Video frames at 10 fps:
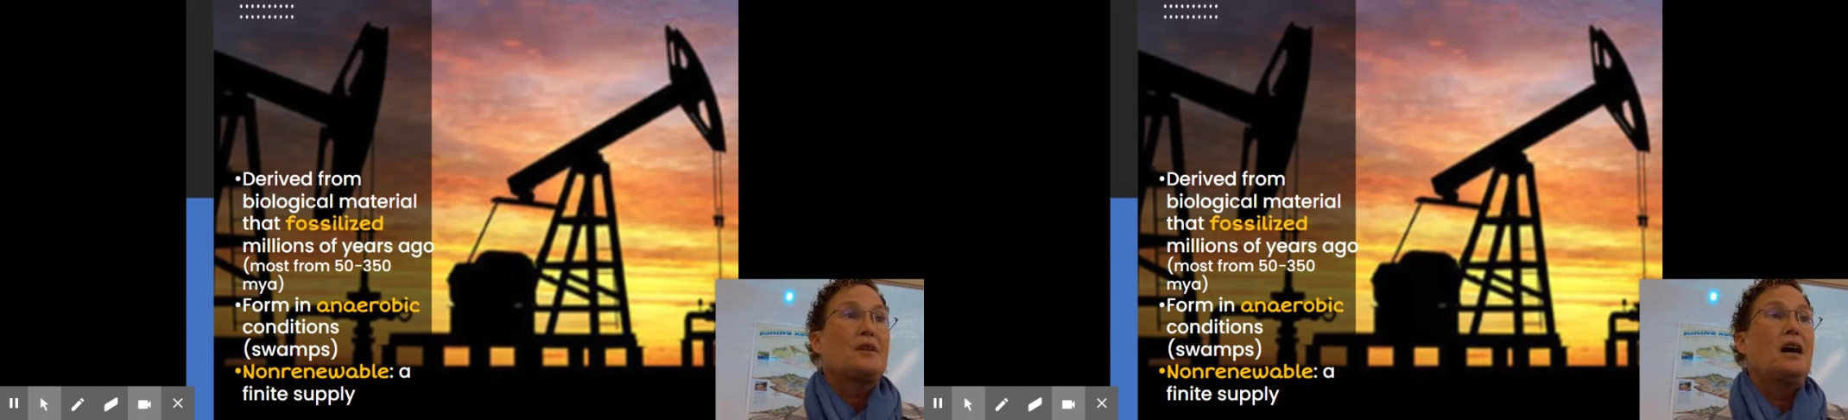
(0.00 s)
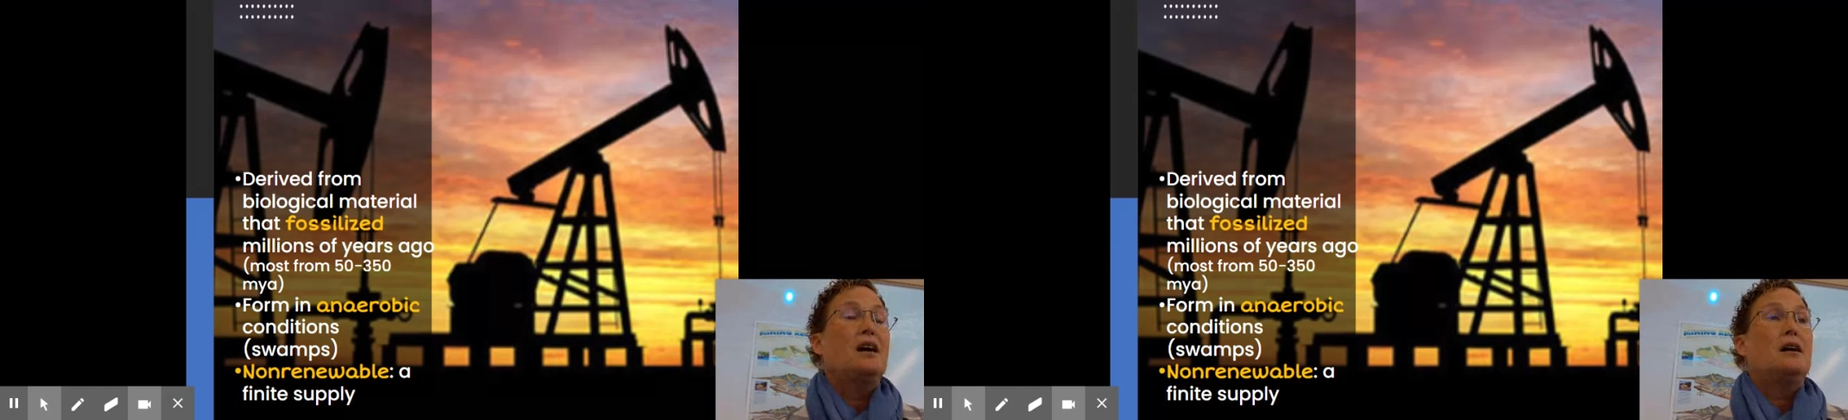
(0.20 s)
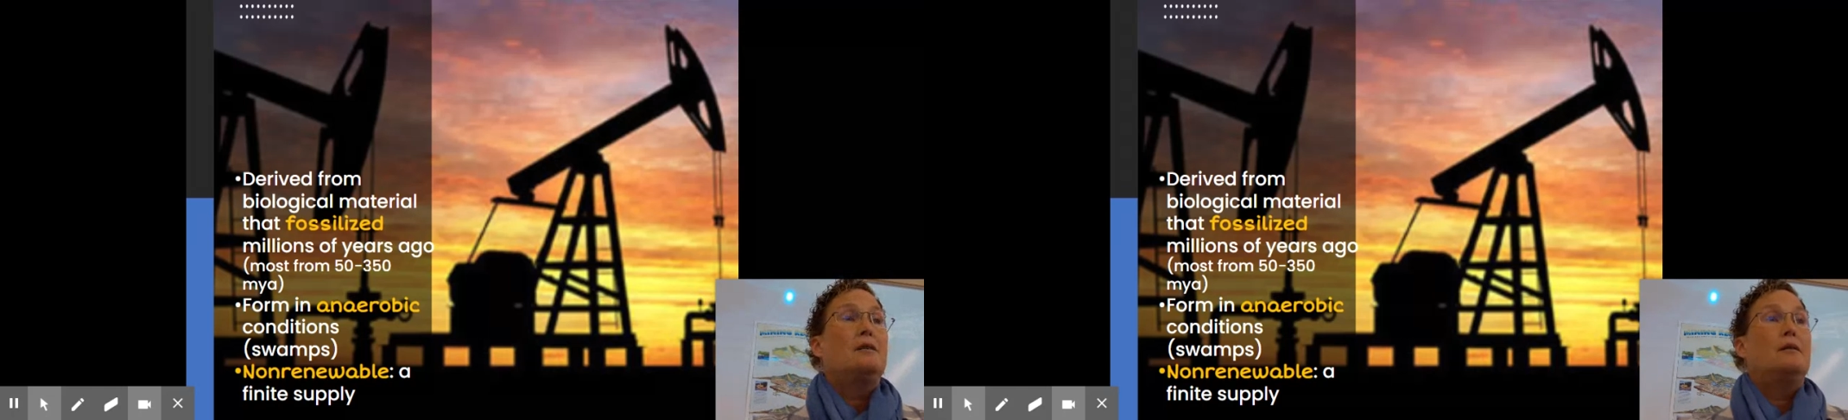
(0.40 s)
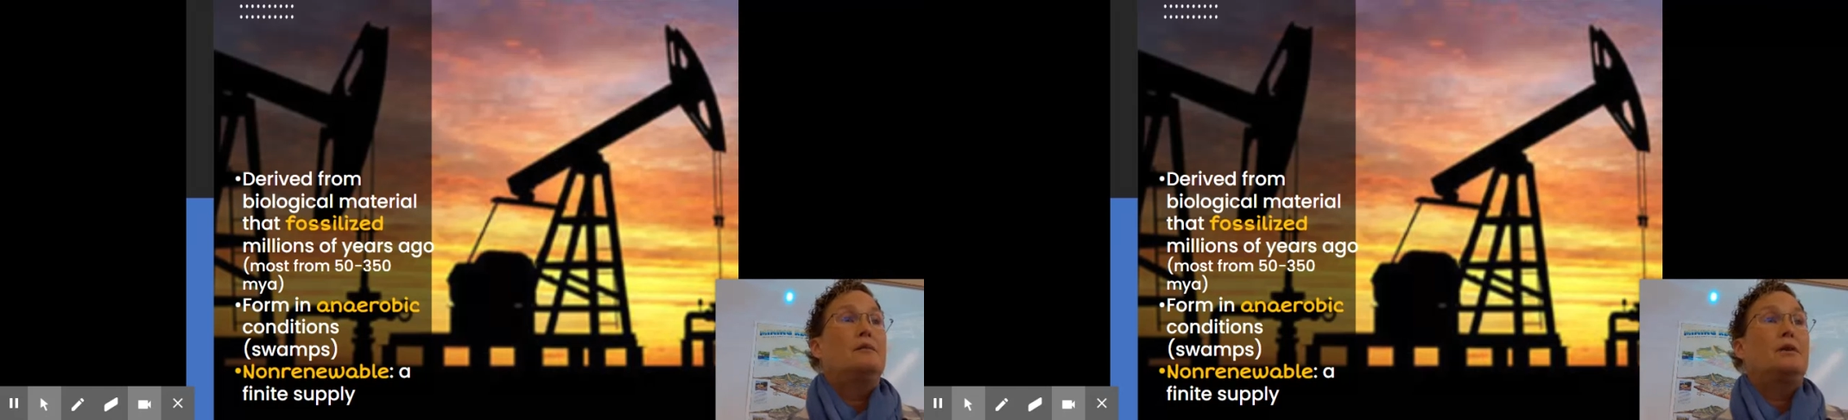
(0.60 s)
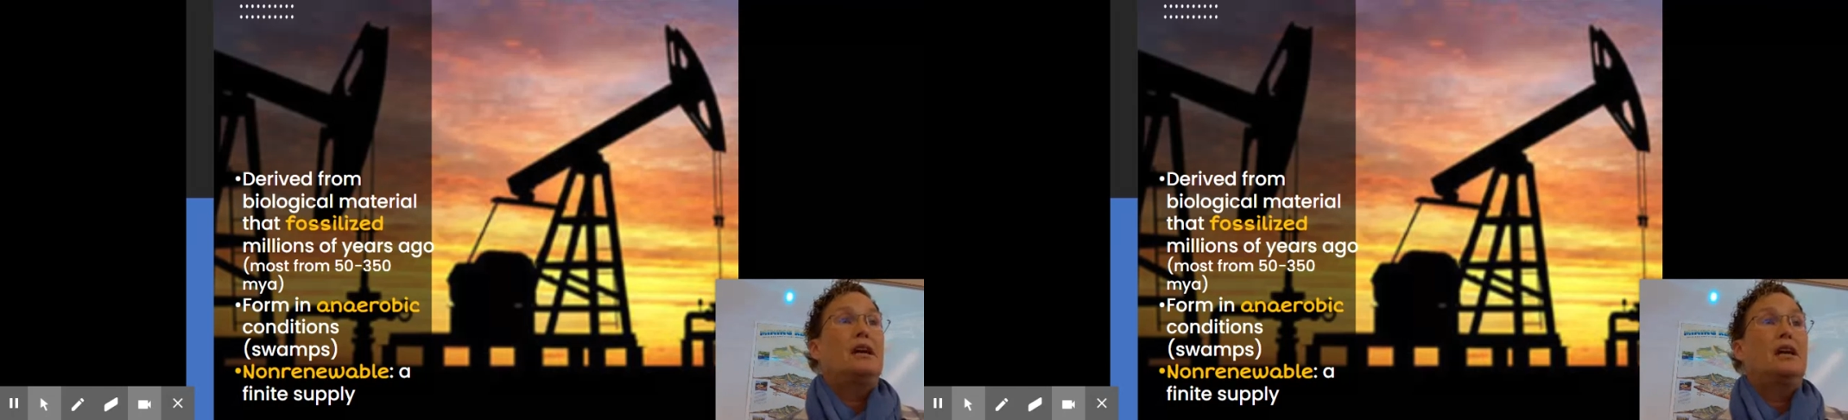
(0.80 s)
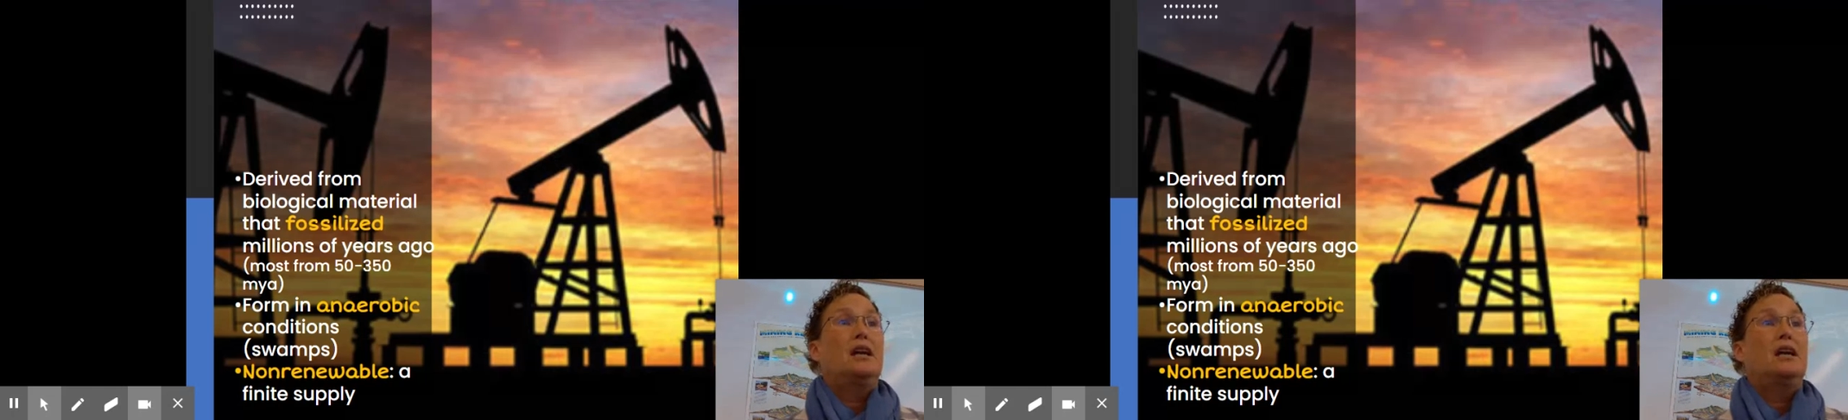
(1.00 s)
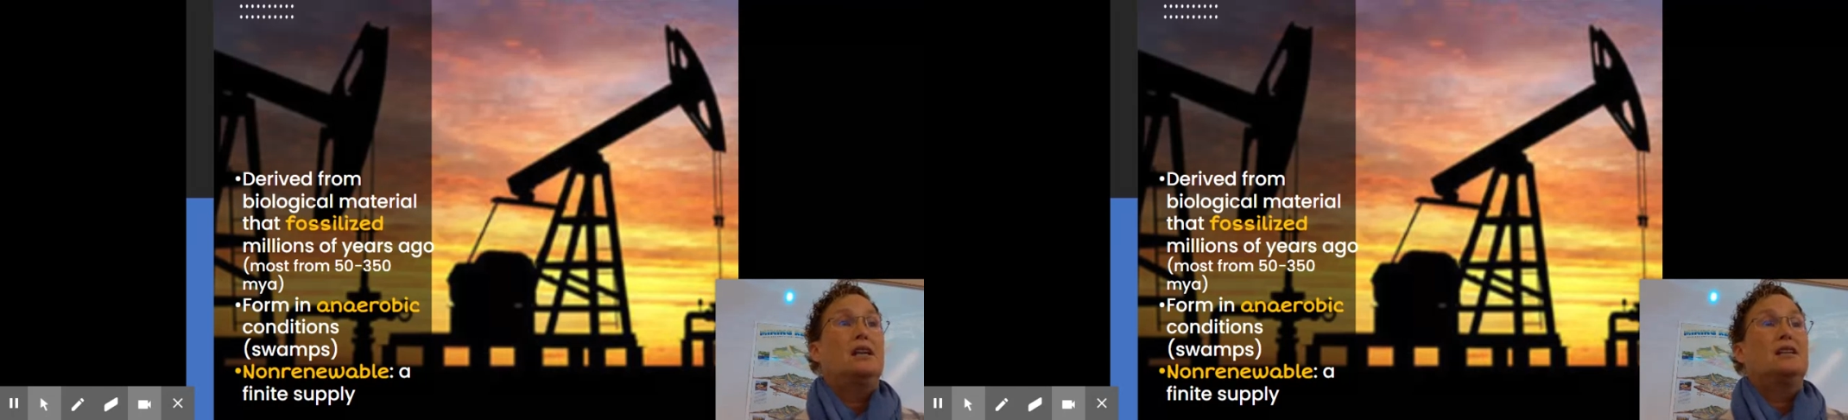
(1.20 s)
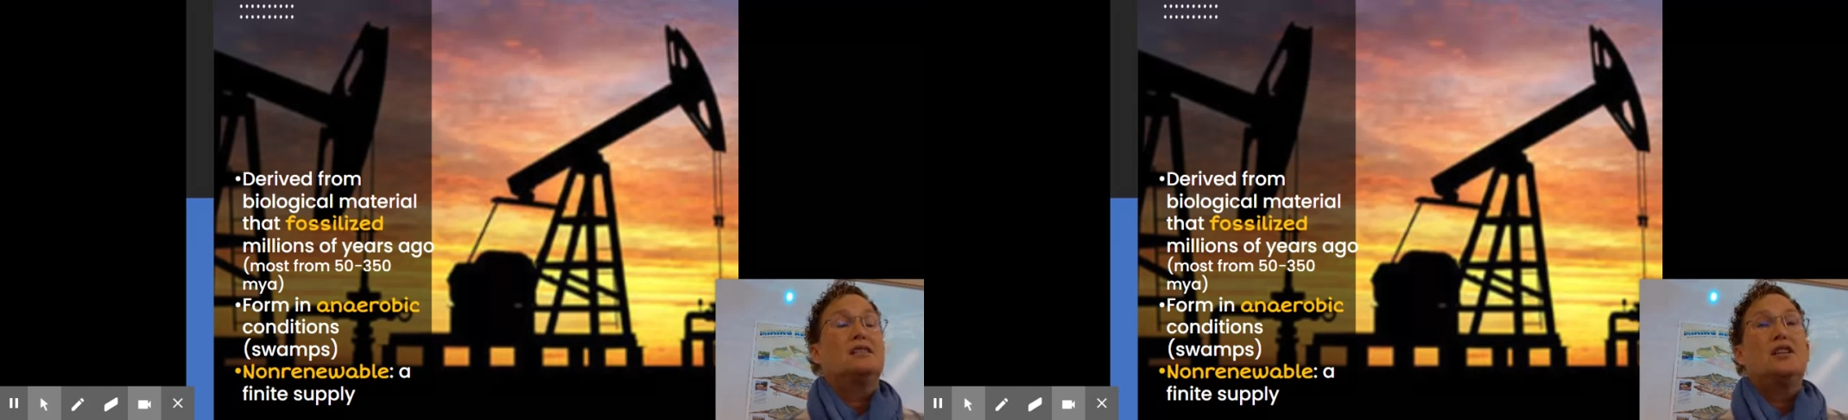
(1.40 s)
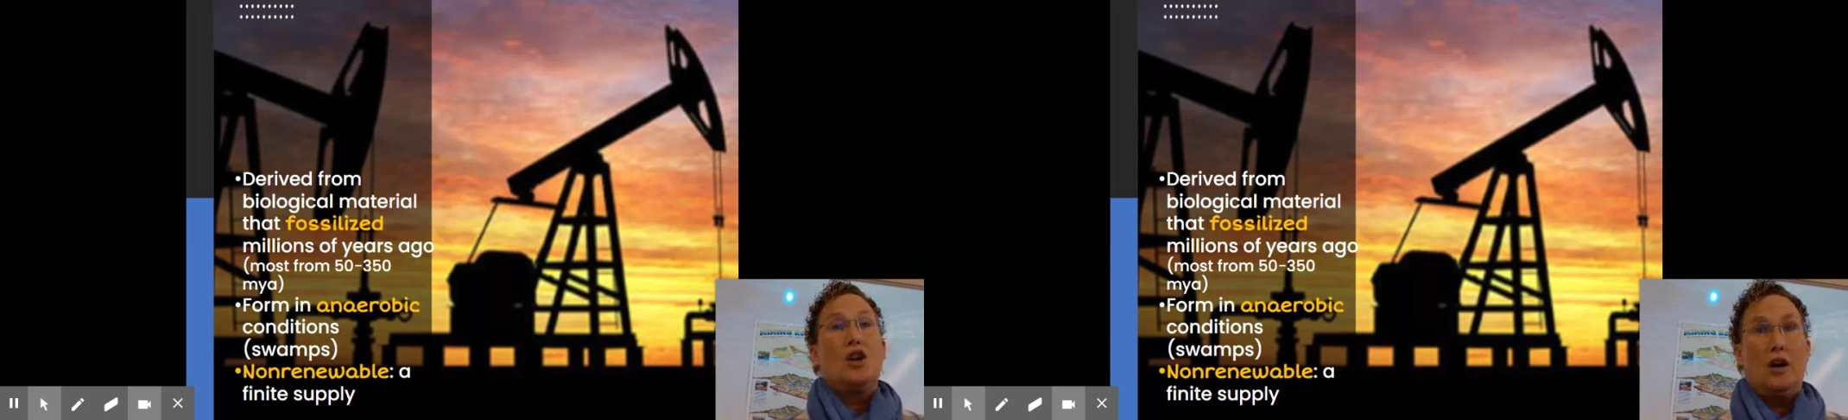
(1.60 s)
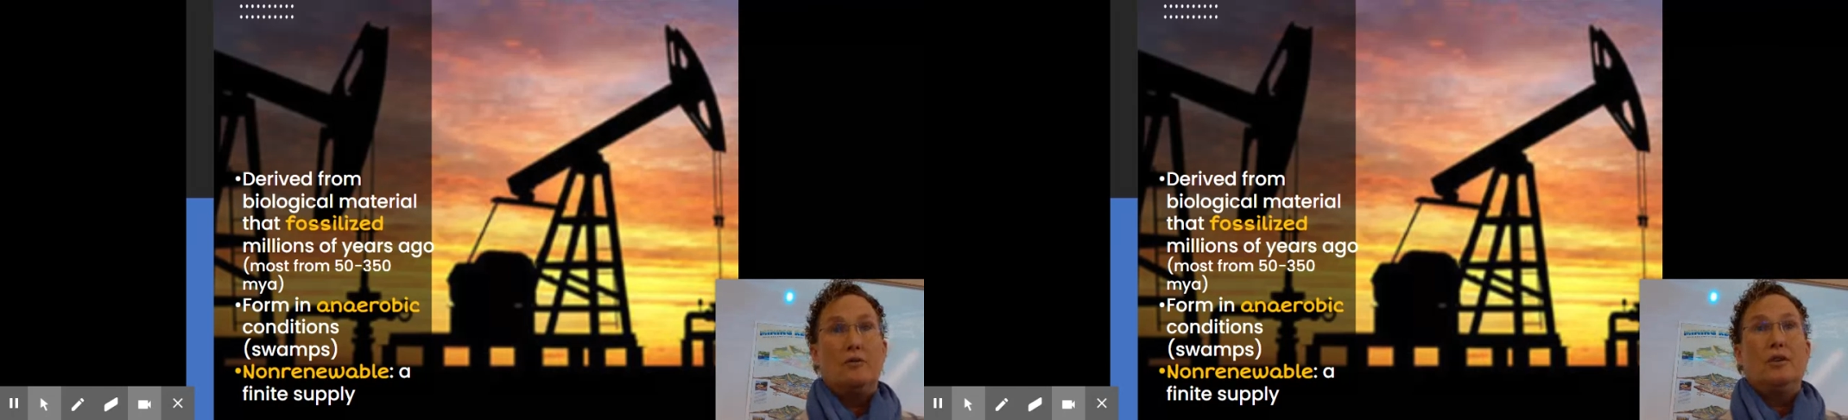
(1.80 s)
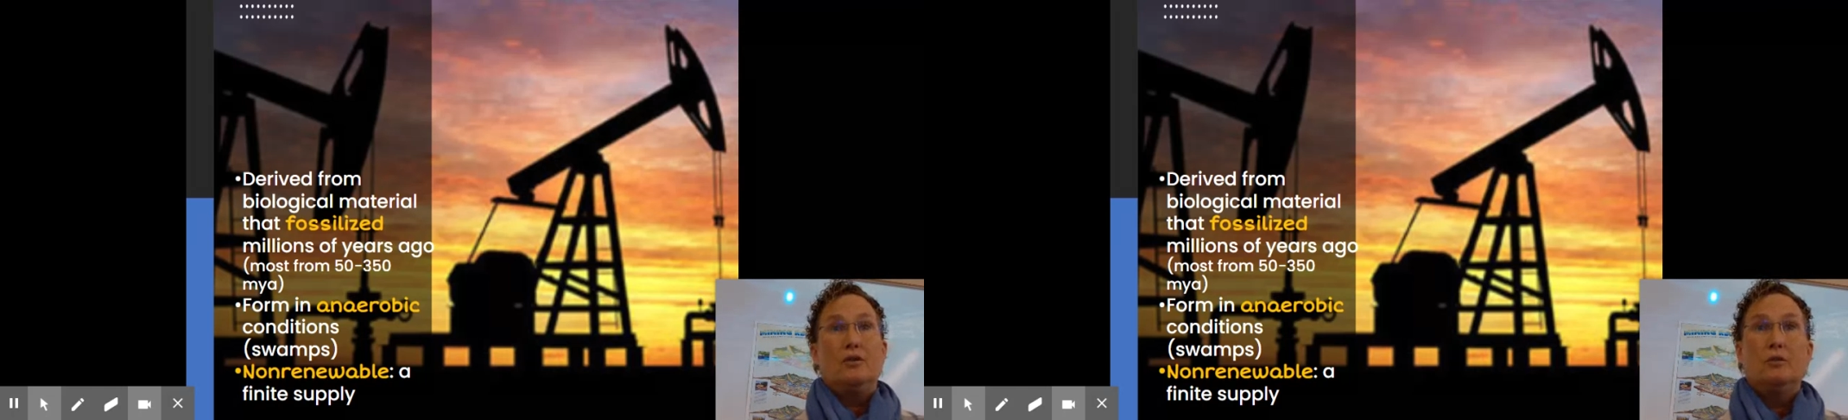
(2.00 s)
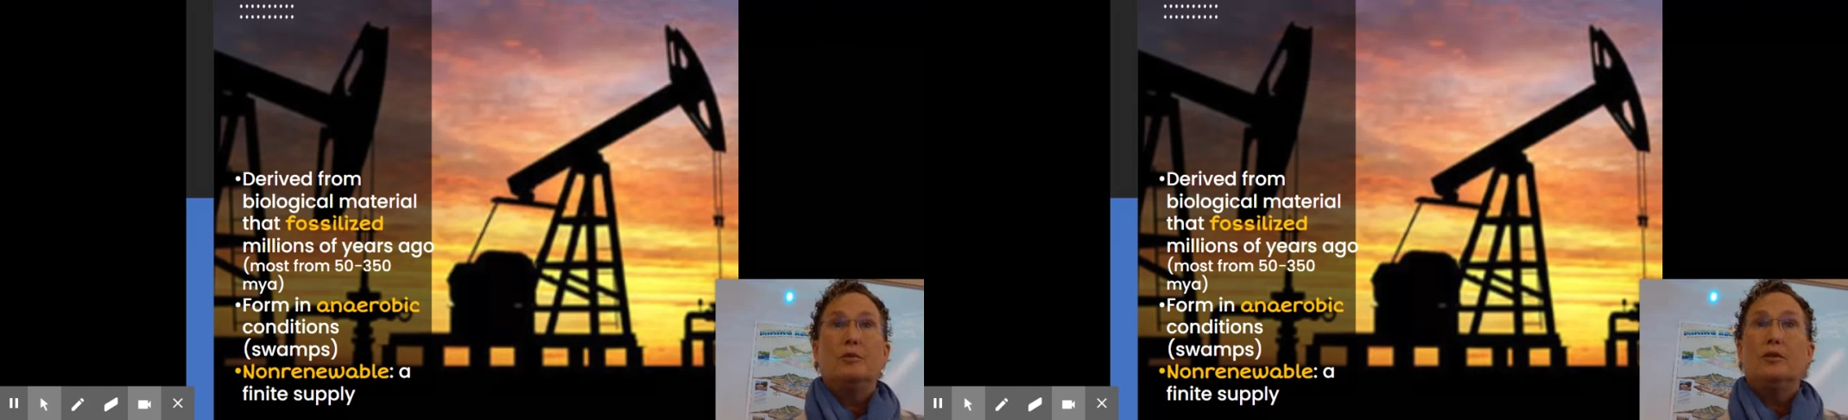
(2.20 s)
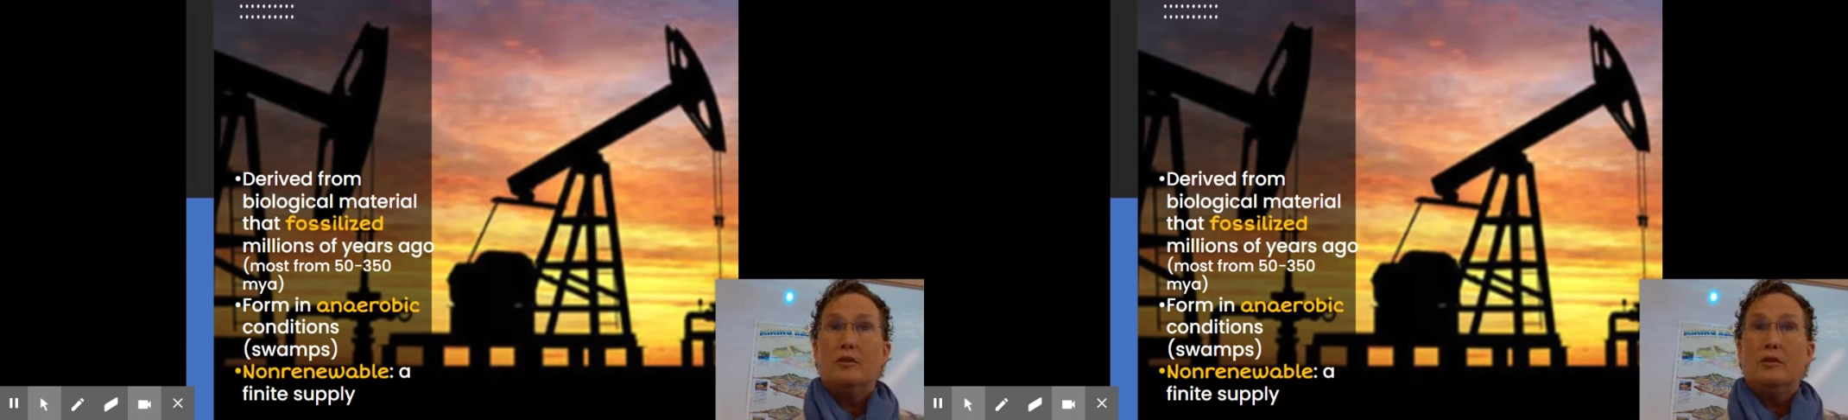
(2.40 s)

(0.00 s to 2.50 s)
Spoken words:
and it's a non-renewable